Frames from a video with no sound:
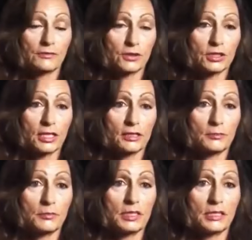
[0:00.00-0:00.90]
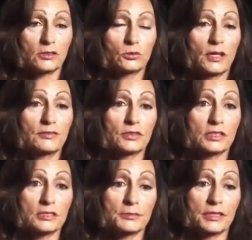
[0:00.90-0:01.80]
The first time, he held a rifle
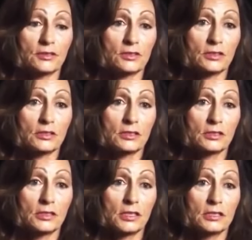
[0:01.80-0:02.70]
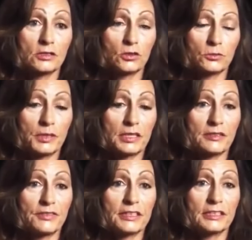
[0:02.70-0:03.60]
in his mouth and told me that
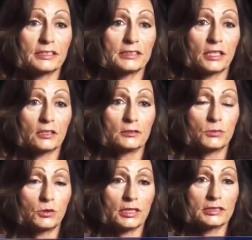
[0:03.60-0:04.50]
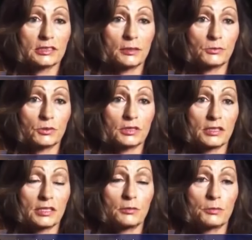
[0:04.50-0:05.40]
if I didn't tell him who I had slept
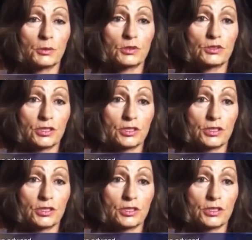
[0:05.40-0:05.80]
with, that he would pull the